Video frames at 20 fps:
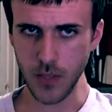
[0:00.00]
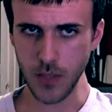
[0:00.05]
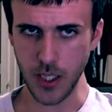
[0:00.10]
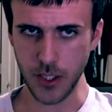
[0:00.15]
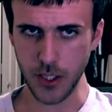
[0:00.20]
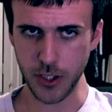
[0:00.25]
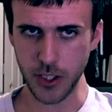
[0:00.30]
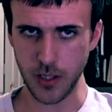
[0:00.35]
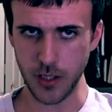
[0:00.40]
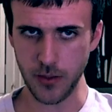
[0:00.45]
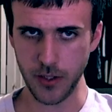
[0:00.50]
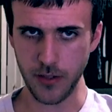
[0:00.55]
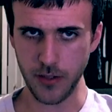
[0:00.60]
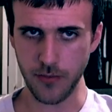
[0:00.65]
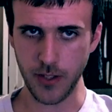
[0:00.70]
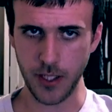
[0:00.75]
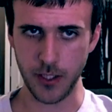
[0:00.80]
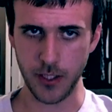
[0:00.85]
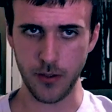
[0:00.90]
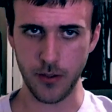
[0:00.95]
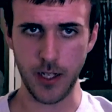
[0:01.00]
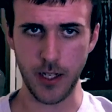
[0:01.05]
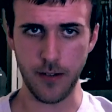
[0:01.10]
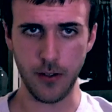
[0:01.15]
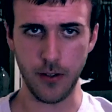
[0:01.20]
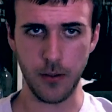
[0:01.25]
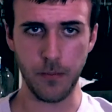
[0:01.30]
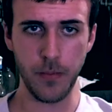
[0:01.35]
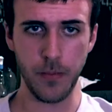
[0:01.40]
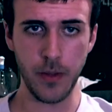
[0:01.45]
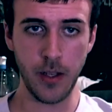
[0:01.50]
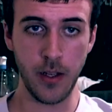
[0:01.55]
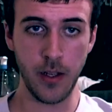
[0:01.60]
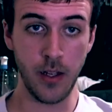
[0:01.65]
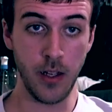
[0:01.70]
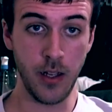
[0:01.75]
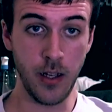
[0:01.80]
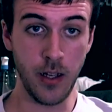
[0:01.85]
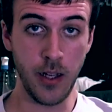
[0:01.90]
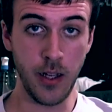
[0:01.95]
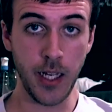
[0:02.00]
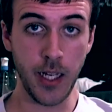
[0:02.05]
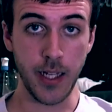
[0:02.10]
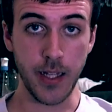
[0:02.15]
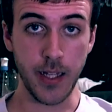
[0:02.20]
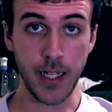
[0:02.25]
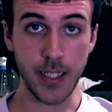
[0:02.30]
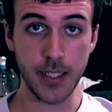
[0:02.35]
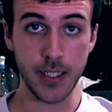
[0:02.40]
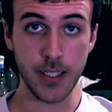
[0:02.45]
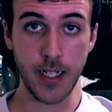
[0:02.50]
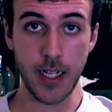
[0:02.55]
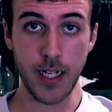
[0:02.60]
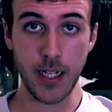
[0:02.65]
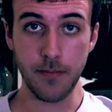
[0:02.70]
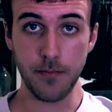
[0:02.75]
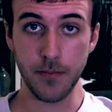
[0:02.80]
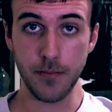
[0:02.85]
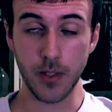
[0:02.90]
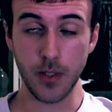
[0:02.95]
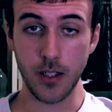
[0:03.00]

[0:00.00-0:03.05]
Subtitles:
and share with your friends or whatever. And that's that.